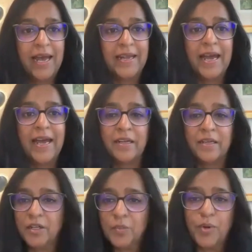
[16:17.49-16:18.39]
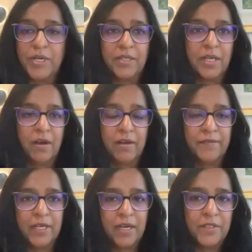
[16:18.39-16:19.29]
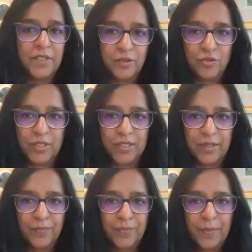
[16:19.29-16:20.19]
And at another point in their life, they'll have another trigger.